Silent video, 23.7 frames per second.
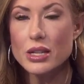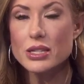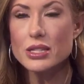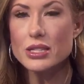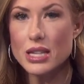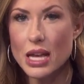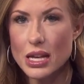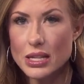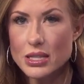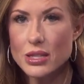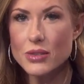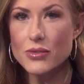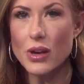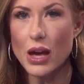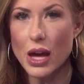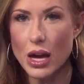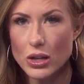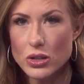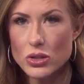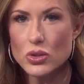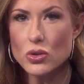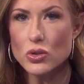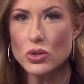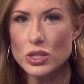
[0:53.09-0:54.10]
excessive
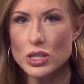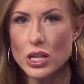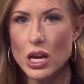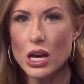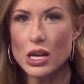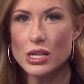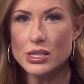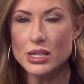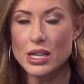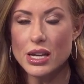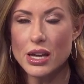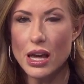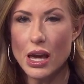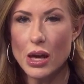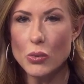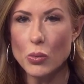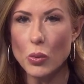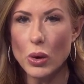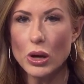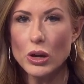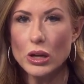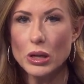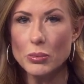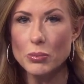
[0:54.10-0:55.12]
exercising,
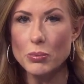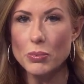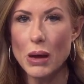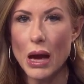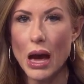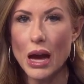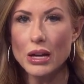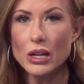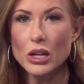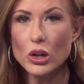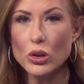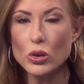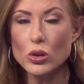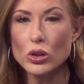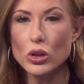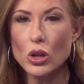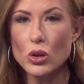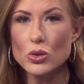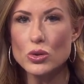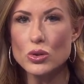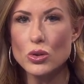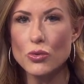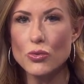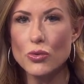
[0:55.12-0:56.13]
and wearing baggier
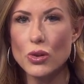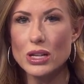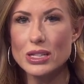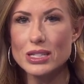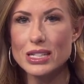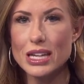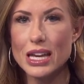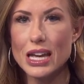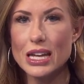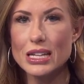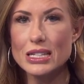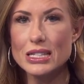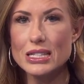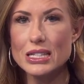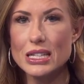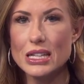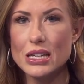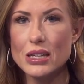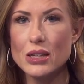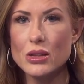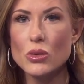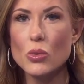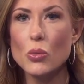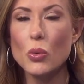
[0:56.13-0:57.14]
clothes so friends can't
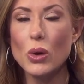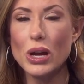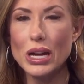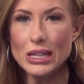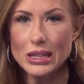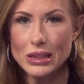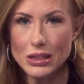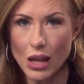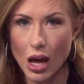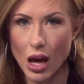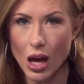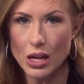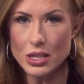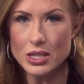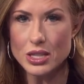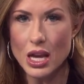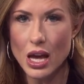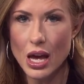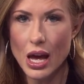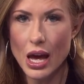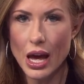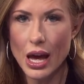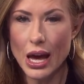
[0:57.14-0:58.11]
see the weight loss.